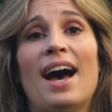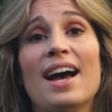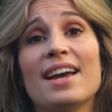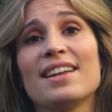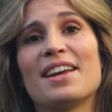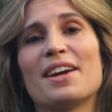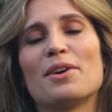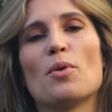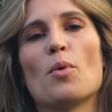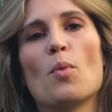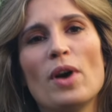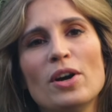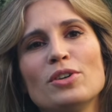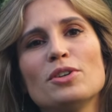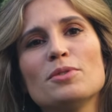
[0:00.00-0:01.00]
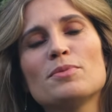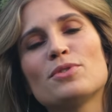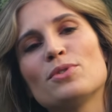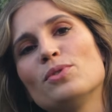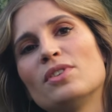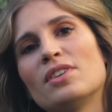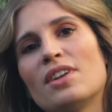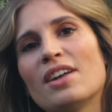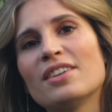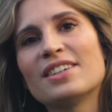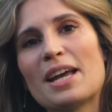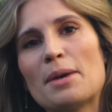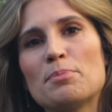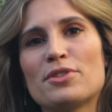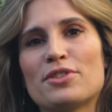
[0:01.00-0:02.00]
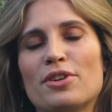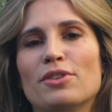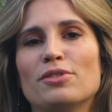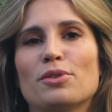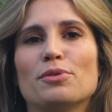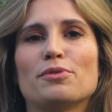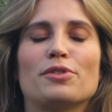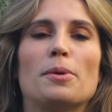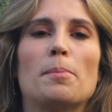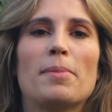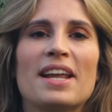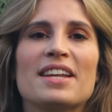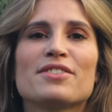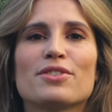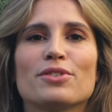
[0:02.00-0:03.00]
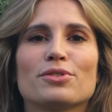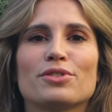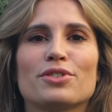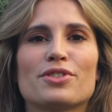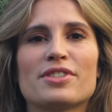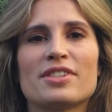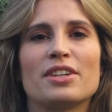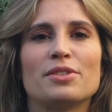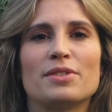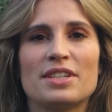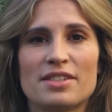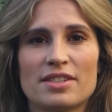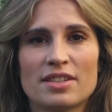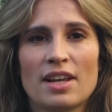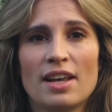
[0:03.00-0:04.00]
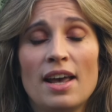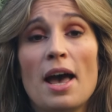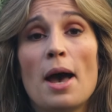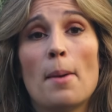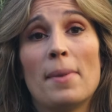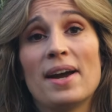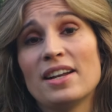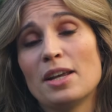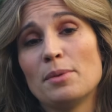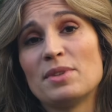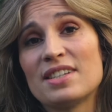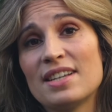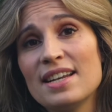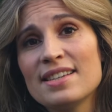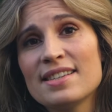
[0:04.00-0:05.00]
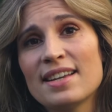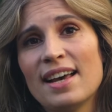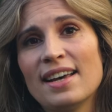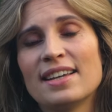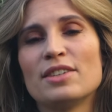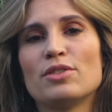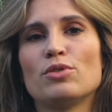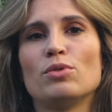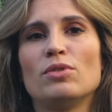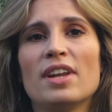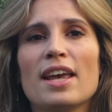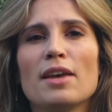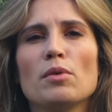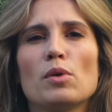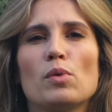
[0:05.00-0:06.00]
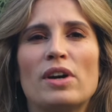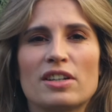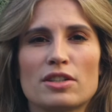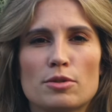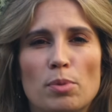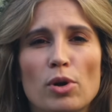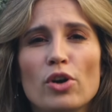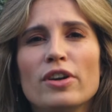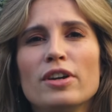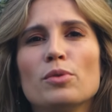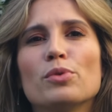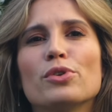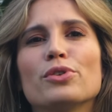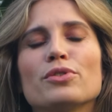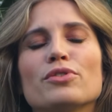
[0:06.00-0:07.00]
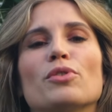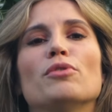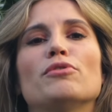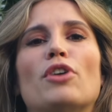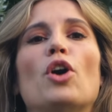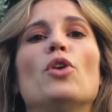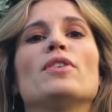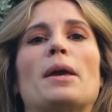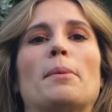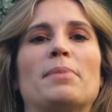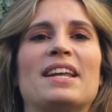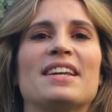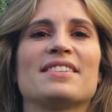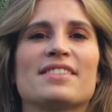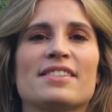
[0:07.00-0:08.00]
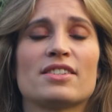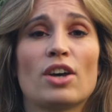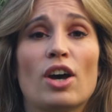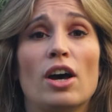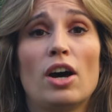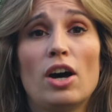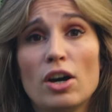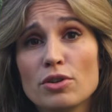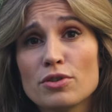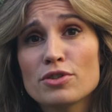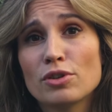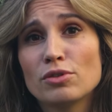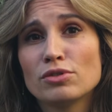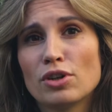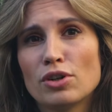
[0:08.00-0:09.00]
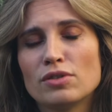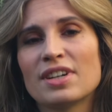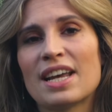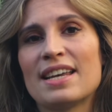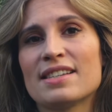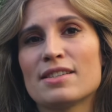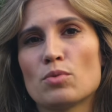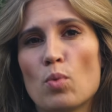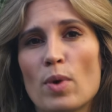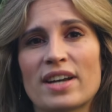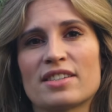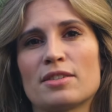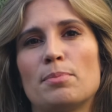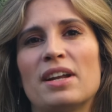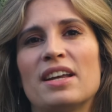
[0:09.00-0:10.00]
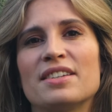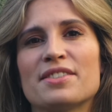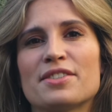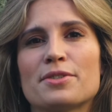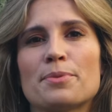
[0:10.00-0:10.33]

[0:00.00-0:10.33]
Hi there, welcome to another episode of our PLNTSdoctor series. My name is Lisa and today we will explore the world of Hoya plants, also known as wax plants.